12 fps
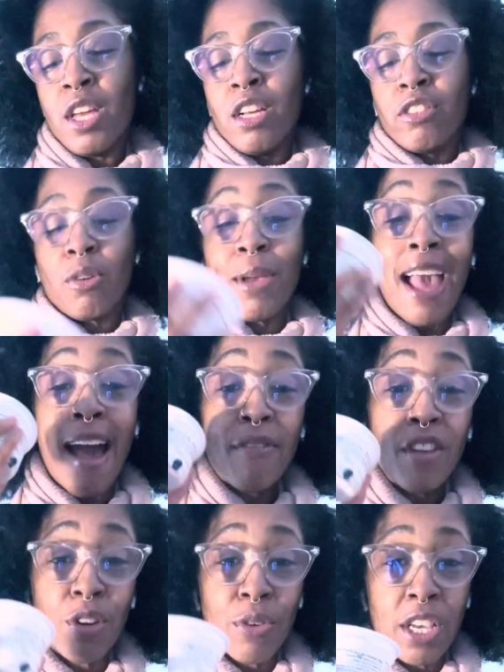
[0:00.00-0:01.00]
So we have
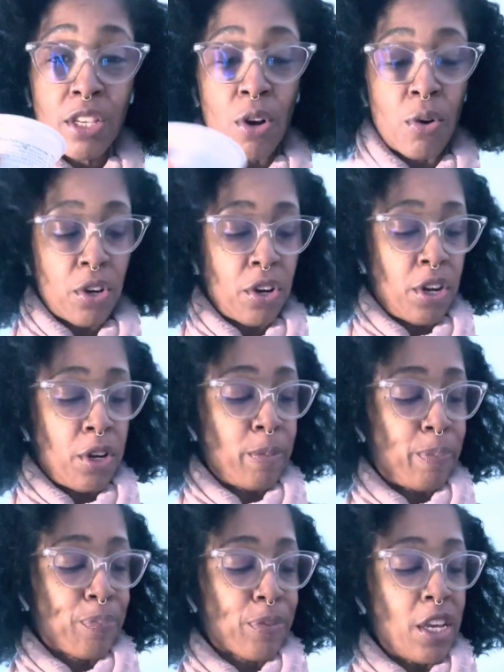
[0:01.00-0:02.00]
the Greek yogurt
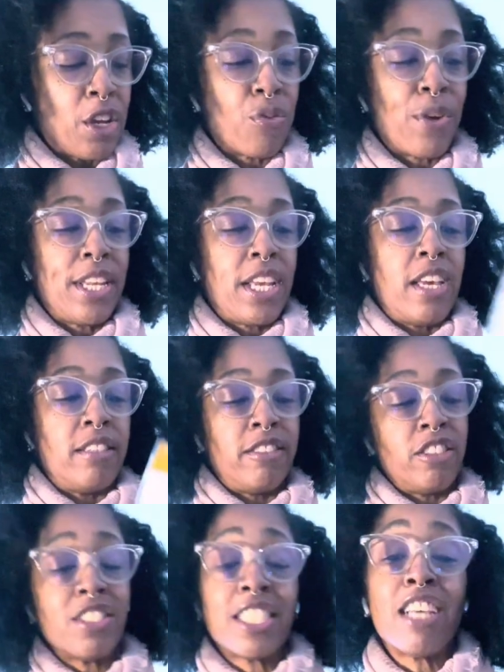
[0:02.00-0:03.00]
ingredients,
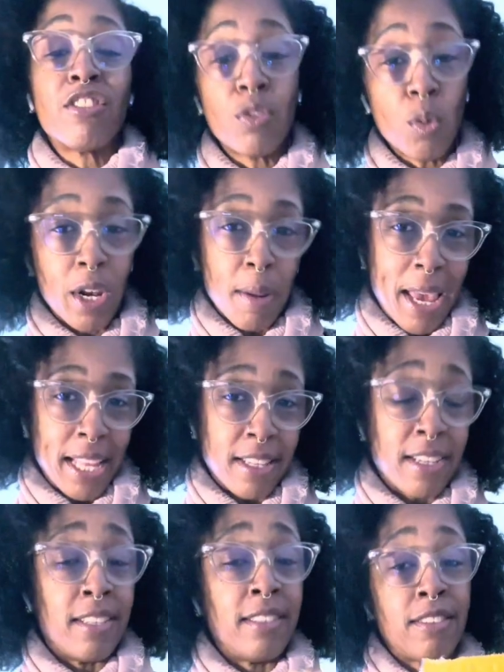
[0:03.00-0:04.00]
just in case you want to make
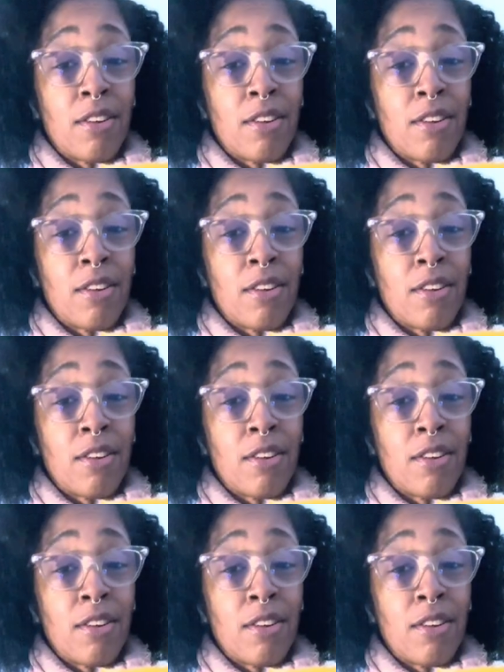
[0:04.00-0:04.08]
this.